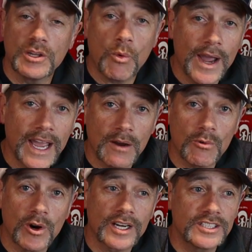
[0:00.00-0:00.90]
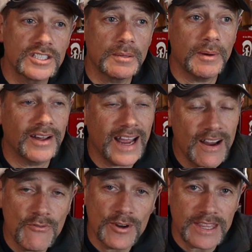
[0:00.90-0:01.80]
And the way I work just about
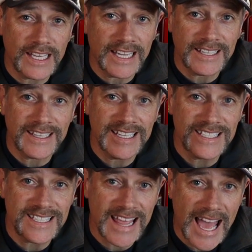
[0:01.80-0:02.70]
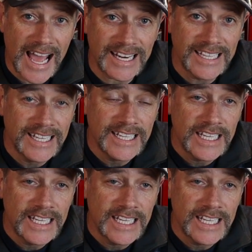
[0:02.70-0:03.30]
everything is that